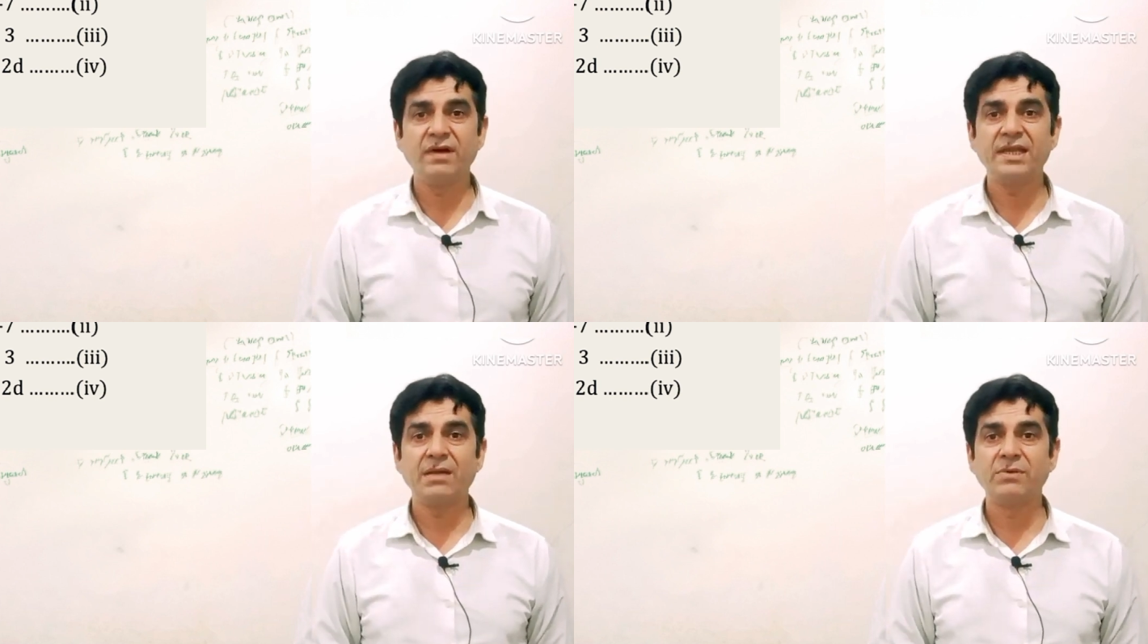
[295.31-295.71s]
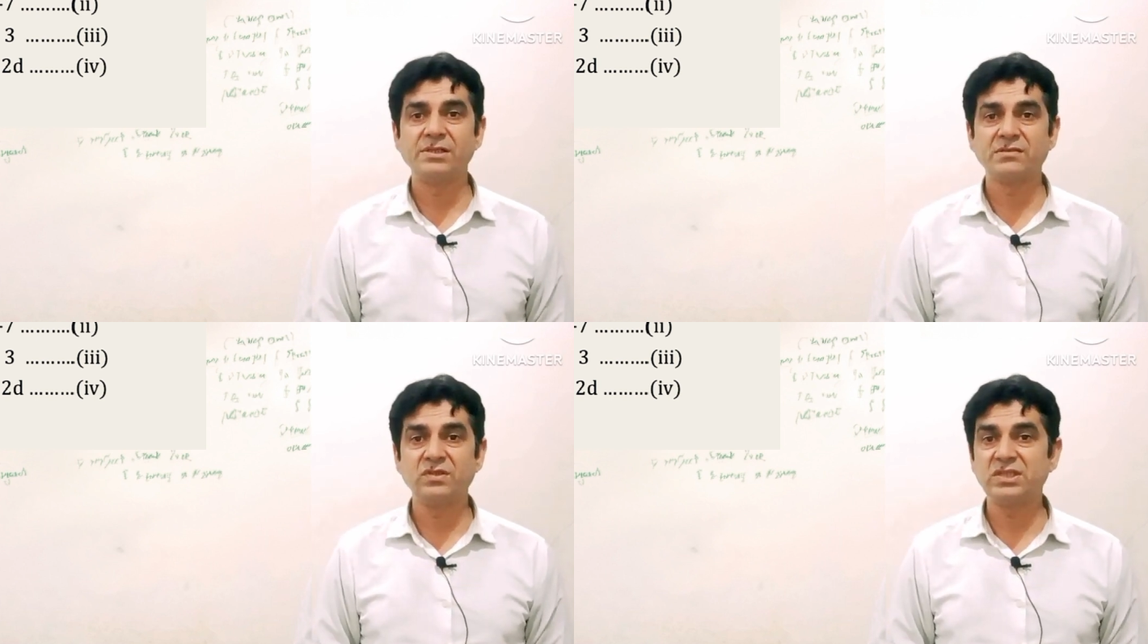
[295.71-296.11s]

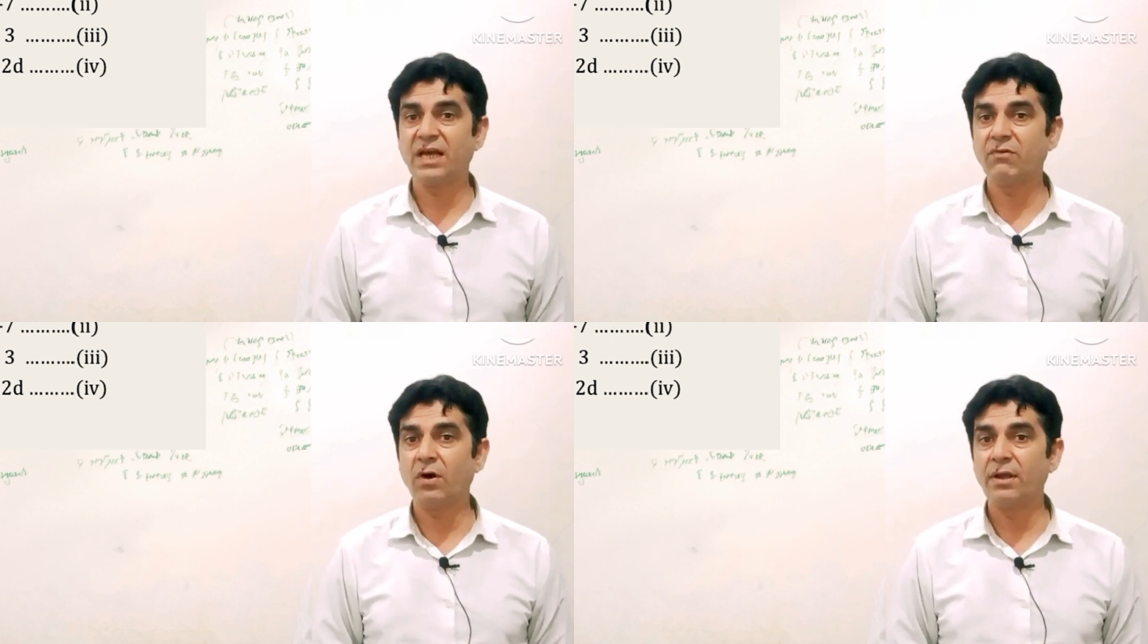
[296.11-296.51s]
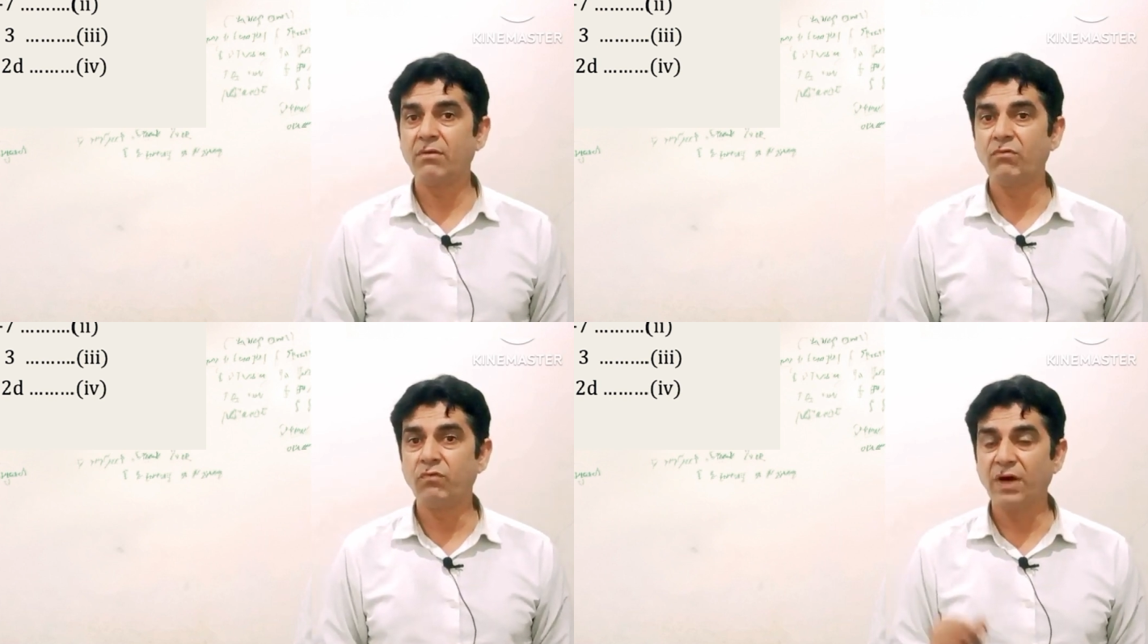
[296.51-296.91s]
variables which have
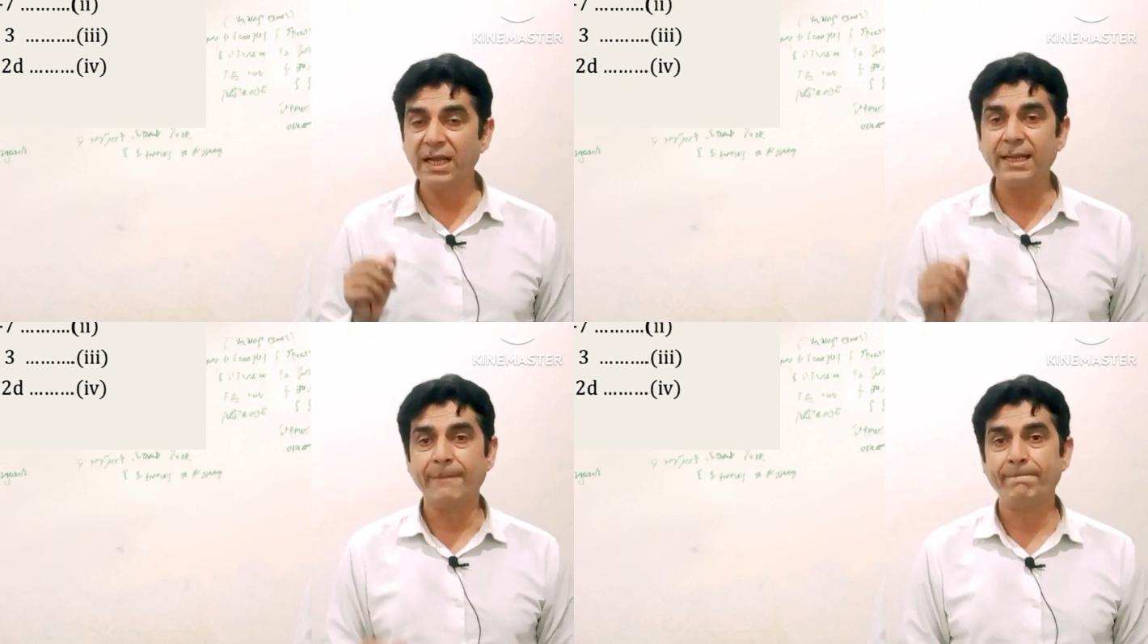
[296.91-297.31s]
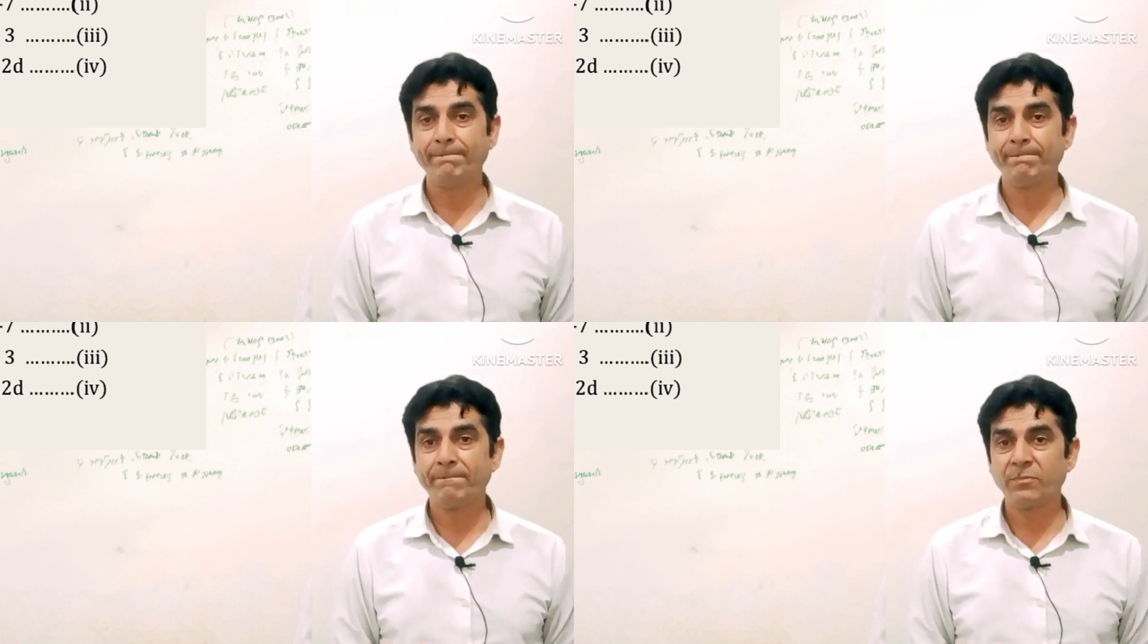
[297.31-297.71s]
only one
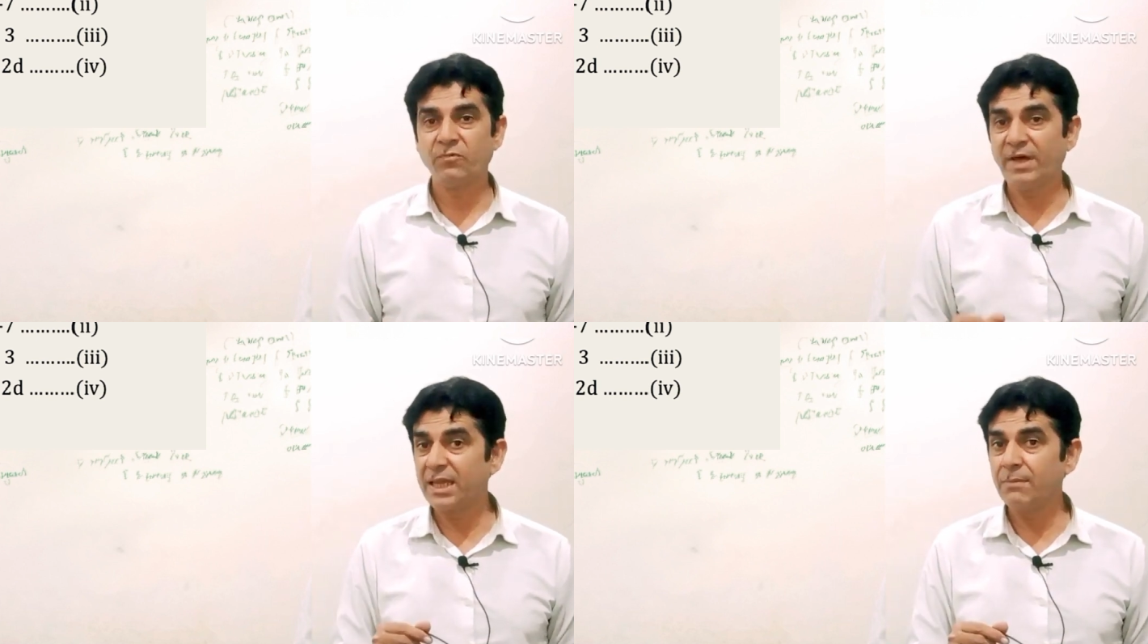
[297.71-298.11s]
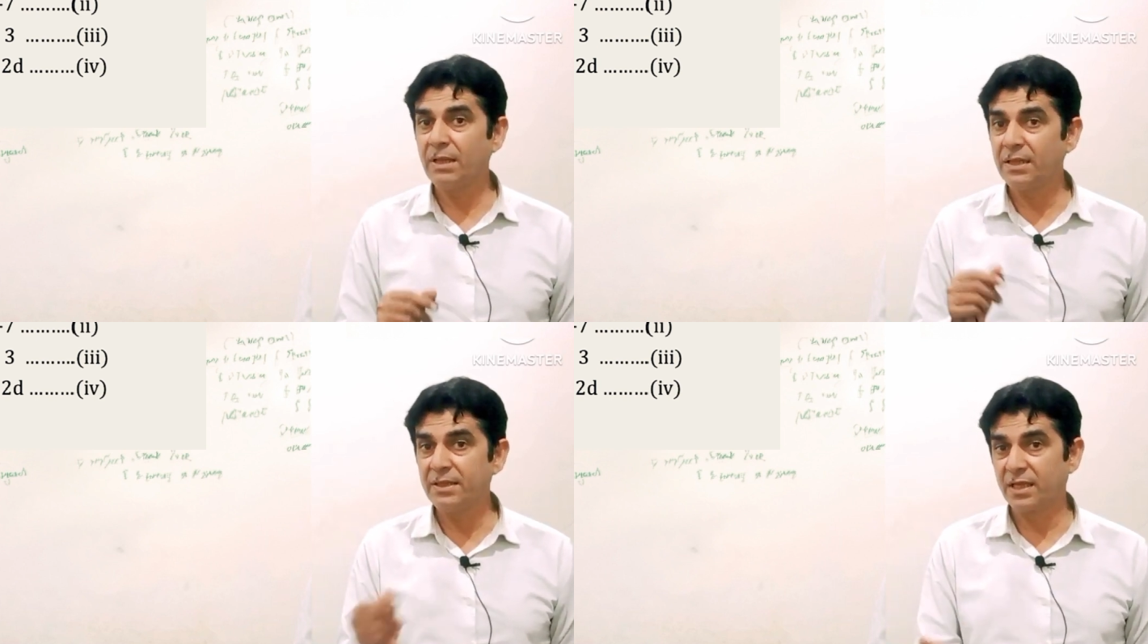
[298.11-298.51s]

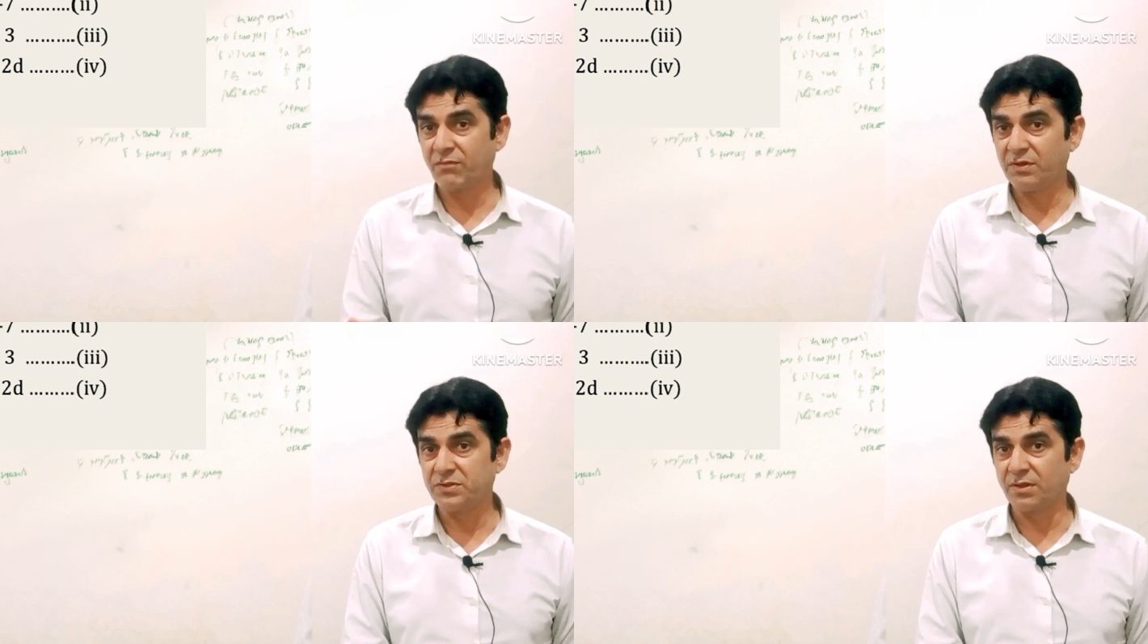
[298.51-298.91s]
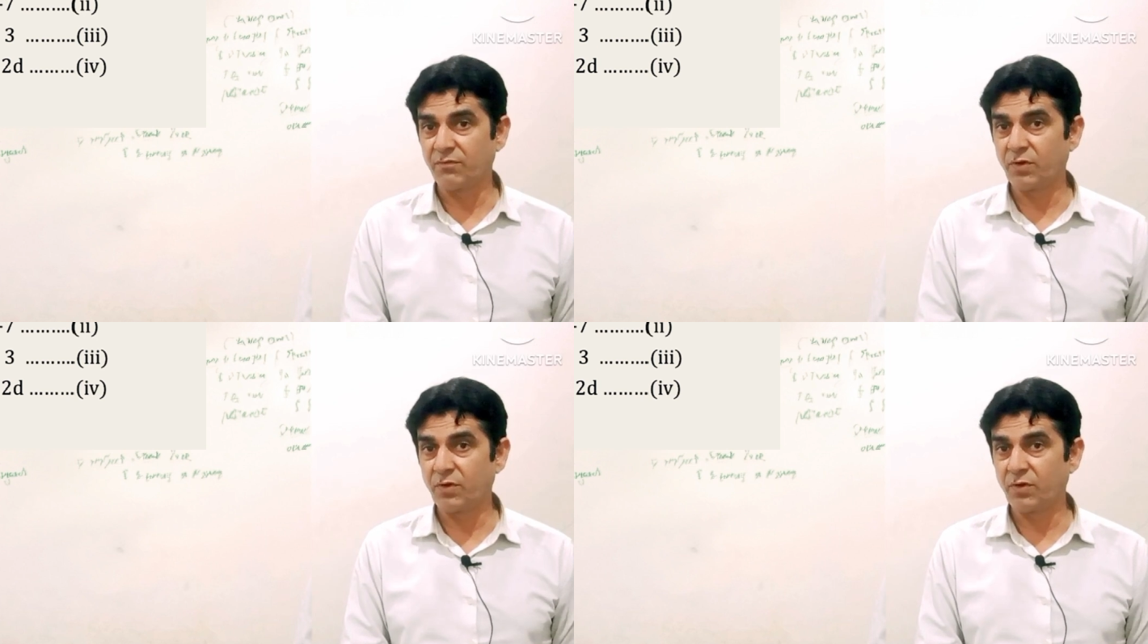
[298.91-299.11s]
variable in the equation.